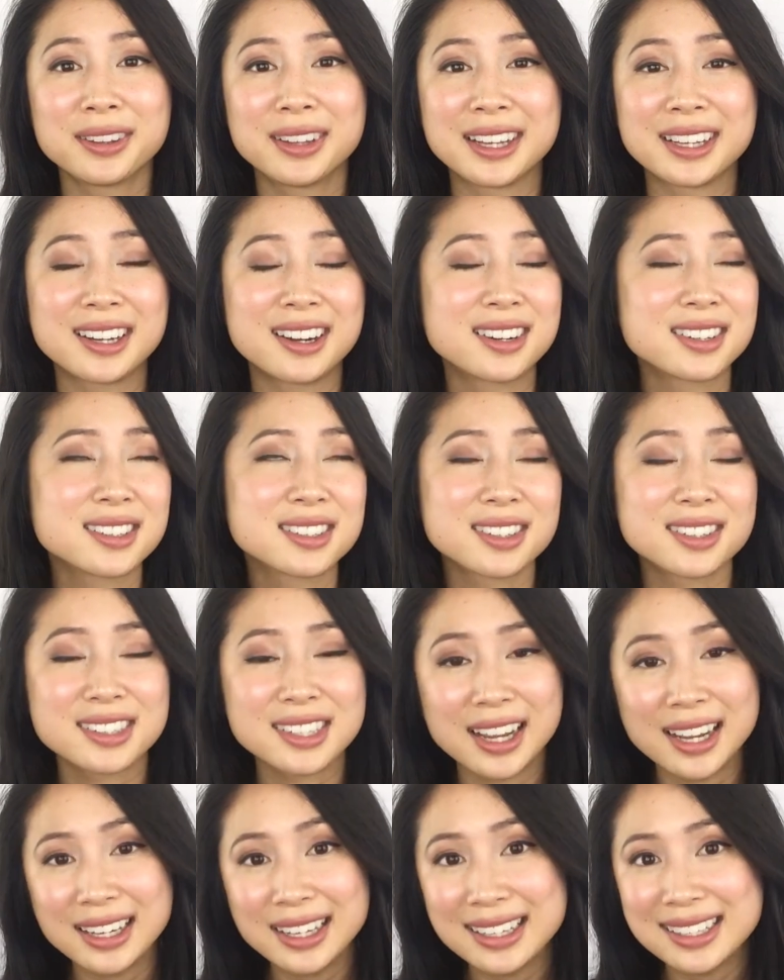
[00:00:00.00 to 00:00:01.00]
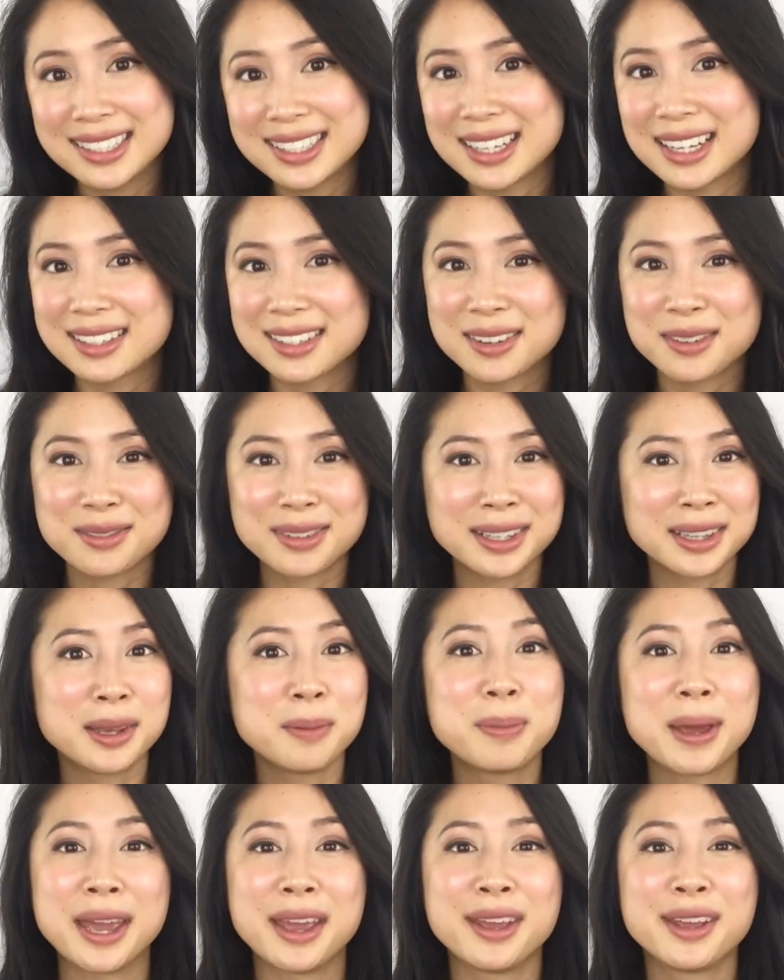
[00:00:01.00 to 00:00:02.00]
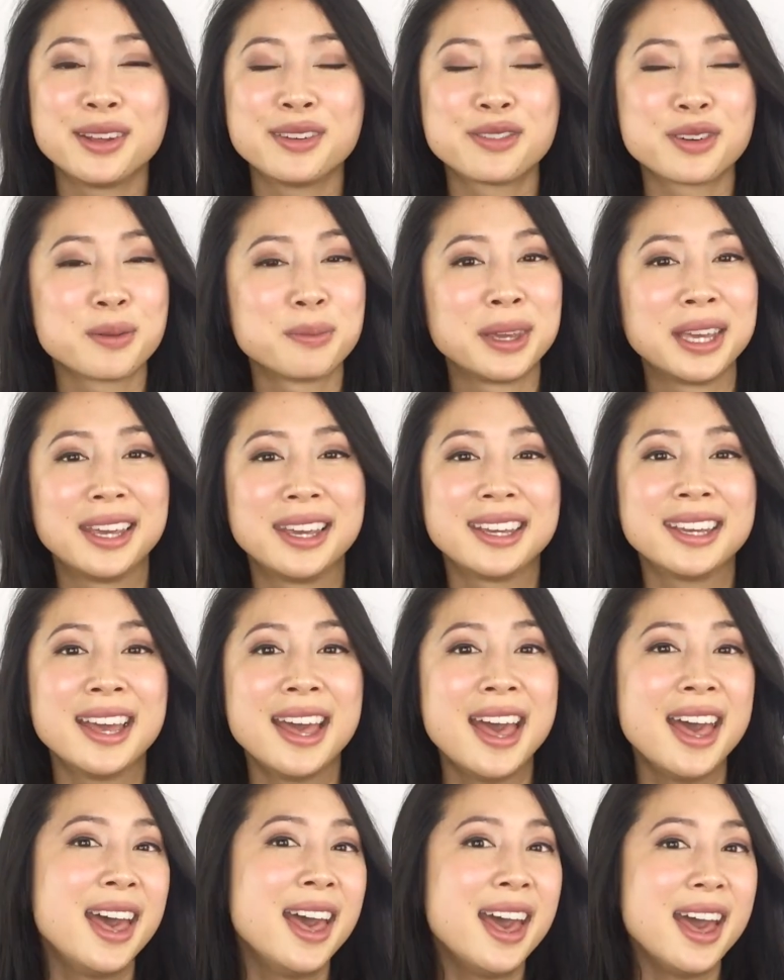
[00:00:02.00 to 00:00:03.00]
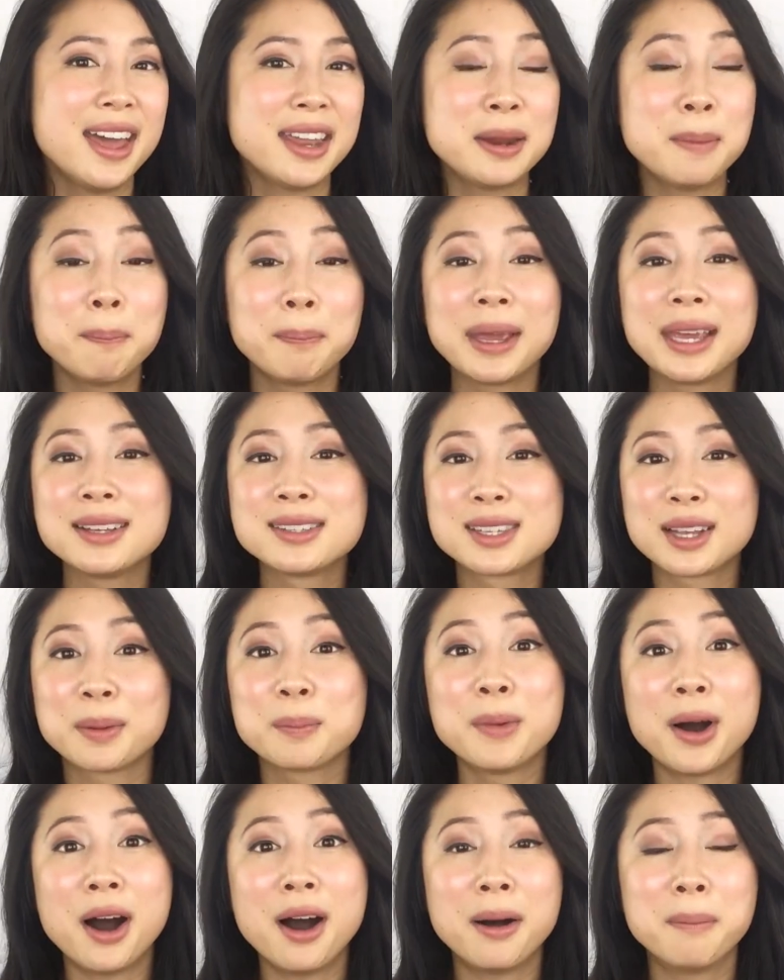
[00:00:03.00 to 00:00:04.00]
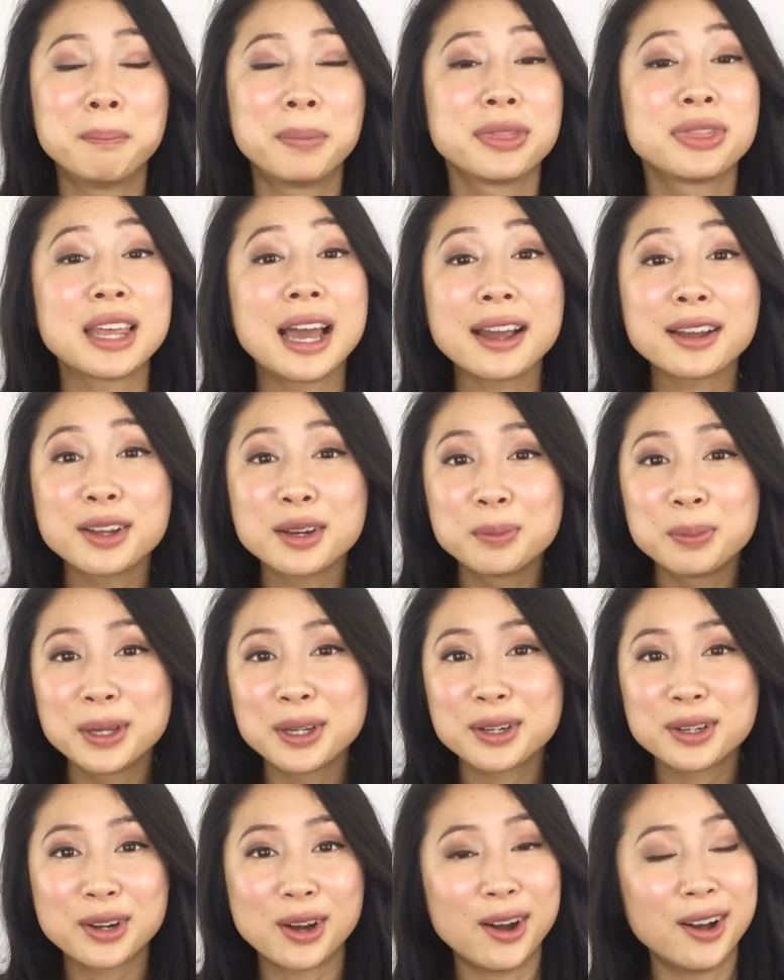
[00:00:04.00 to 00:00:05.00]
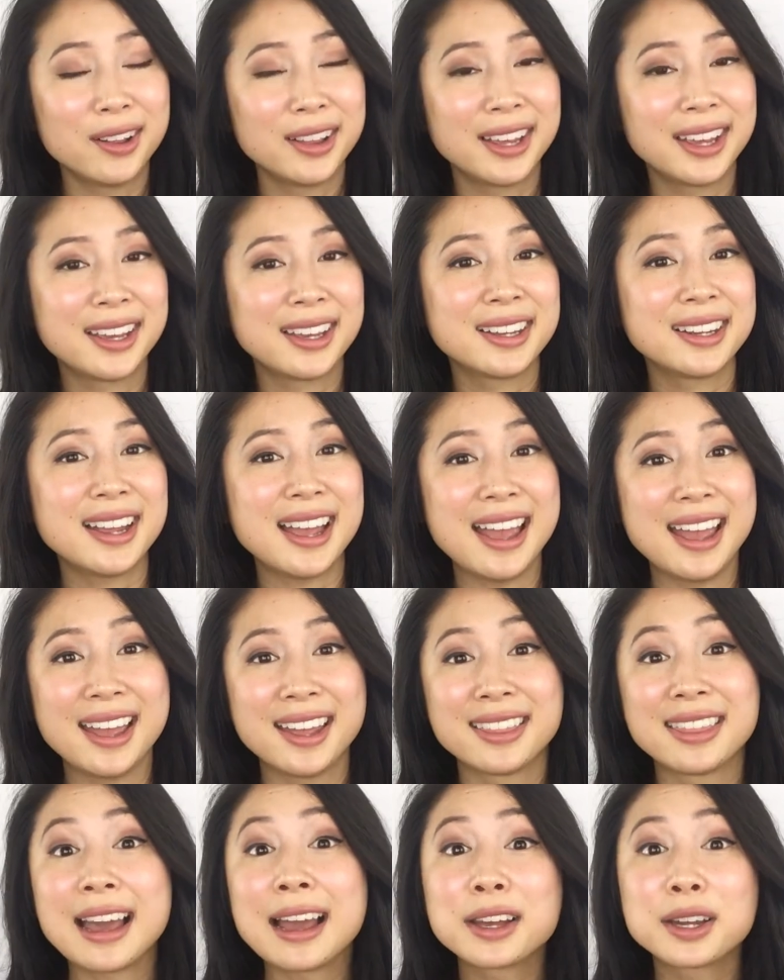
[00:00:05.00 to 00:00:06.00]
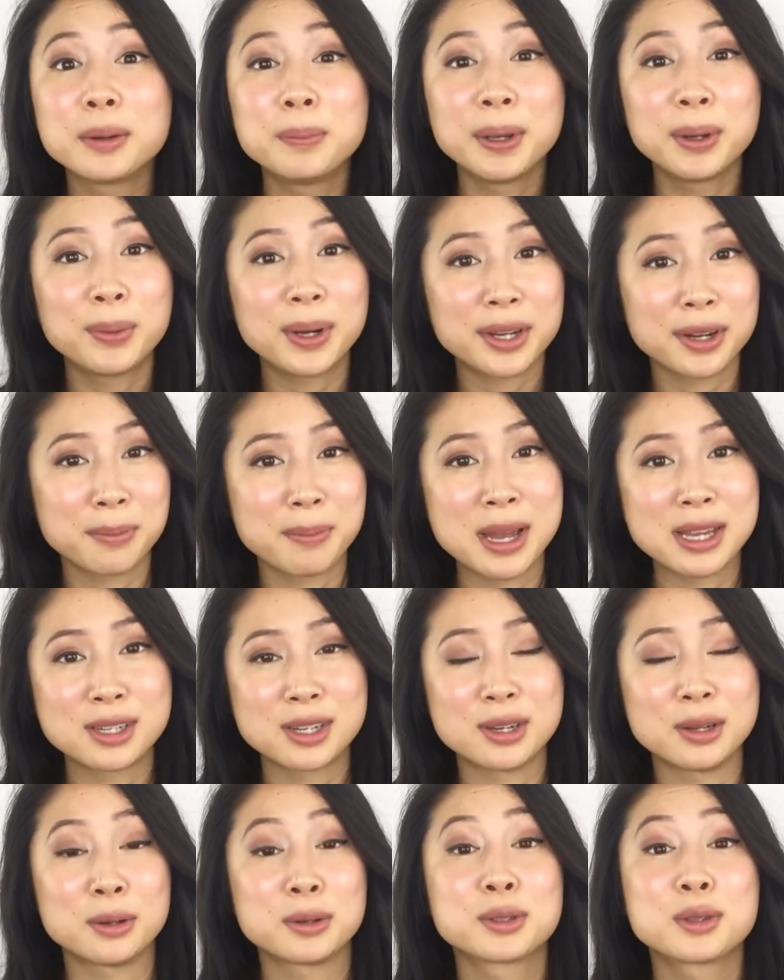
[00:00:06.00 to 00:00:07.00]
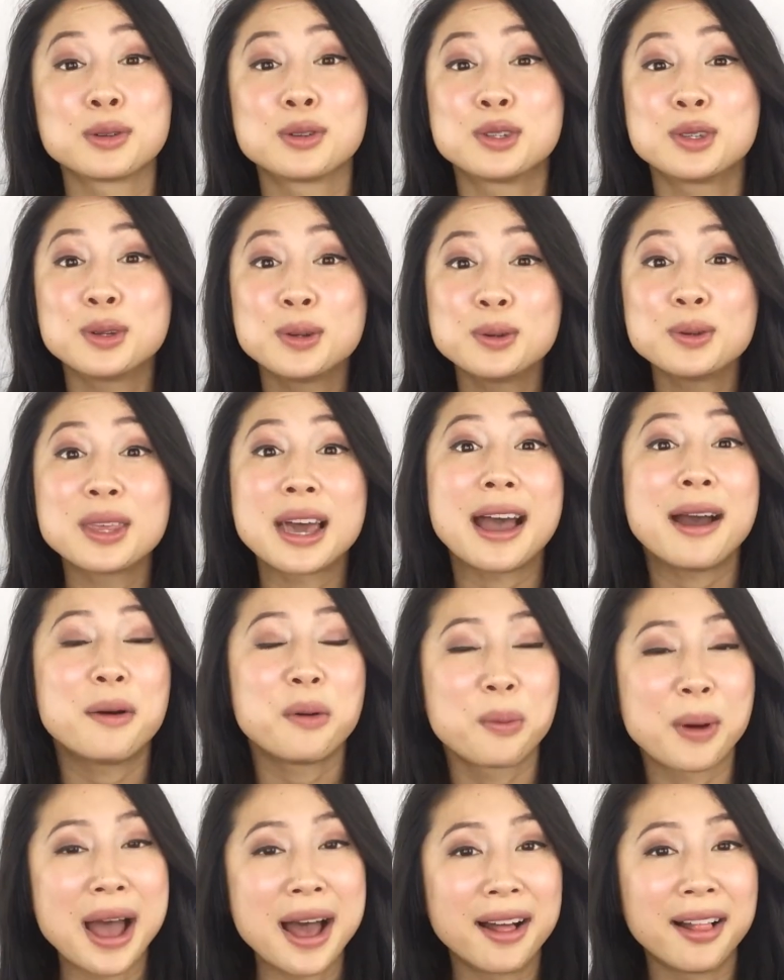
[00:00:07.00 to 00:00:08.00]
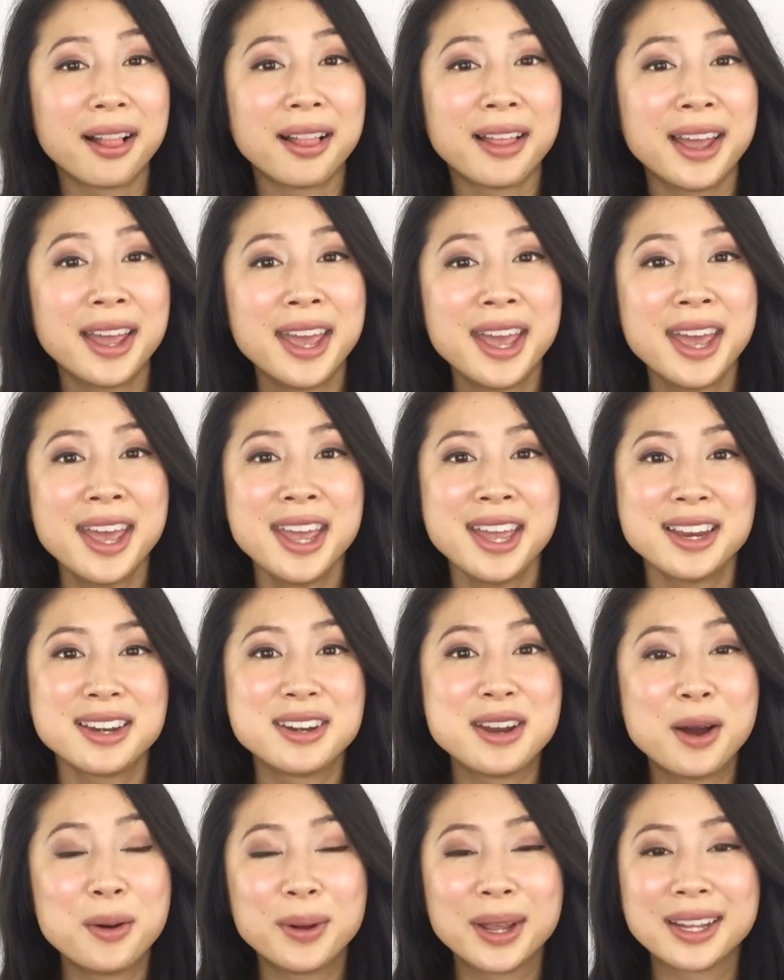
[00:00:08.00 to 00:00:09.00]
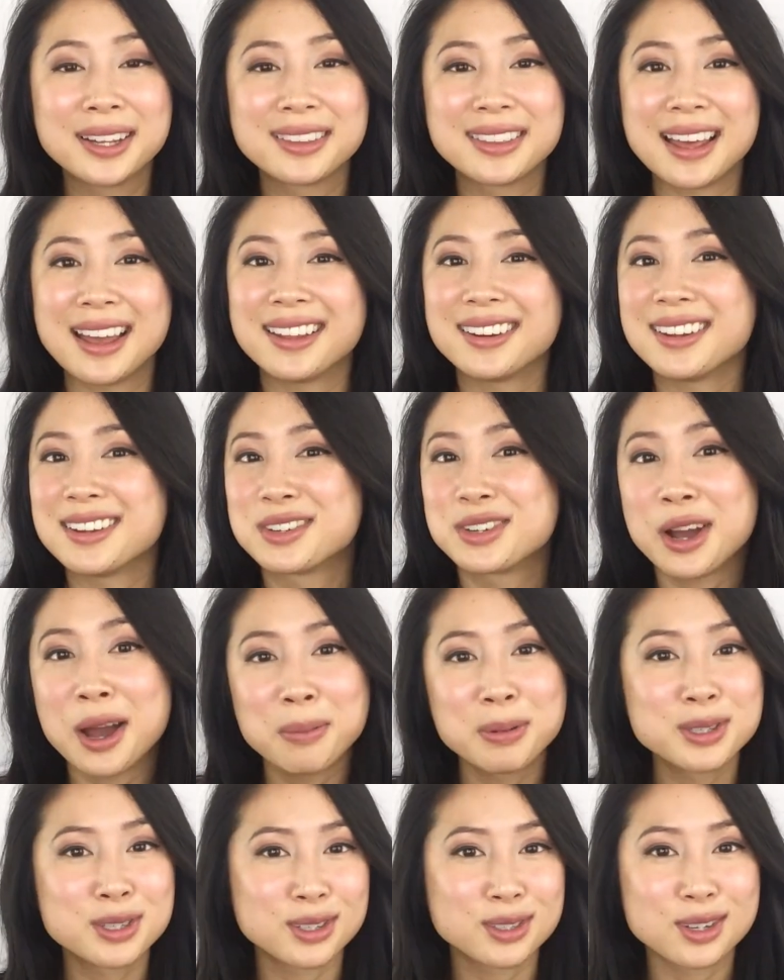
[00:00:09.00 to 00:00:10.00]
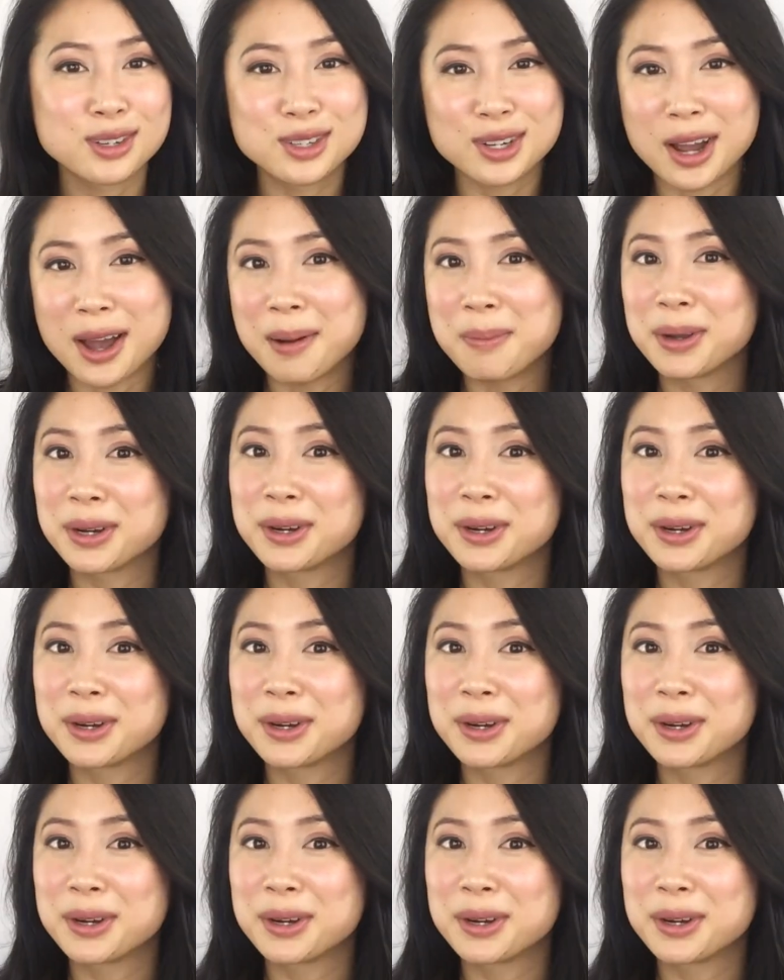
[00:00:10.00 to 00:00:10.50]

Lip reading: Like our society doesn't really pay for being an amazing mom, but that could be your calling and that could be what you're meant to do. So do that well, knowing that a job is just a job, a